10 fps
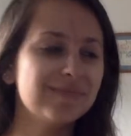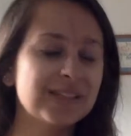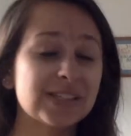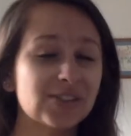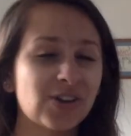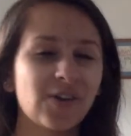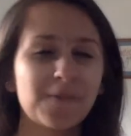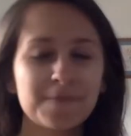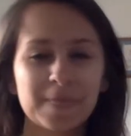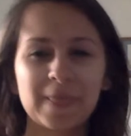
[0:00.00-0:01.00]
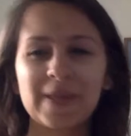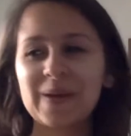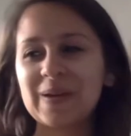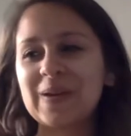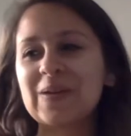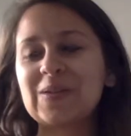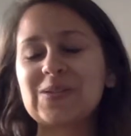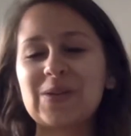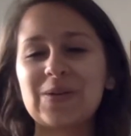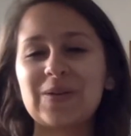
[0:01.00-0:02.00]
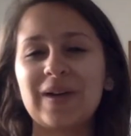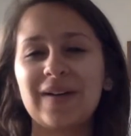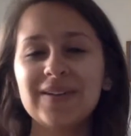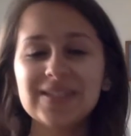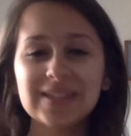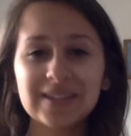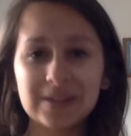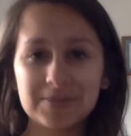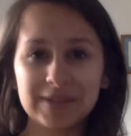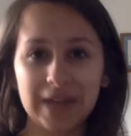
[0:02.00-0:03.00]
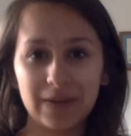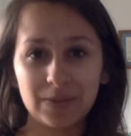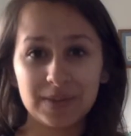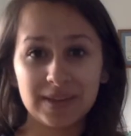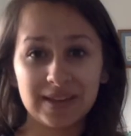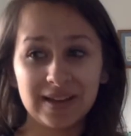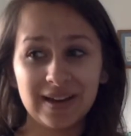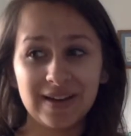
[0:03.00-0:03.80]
It's a struggle. So I would say that number 9 would be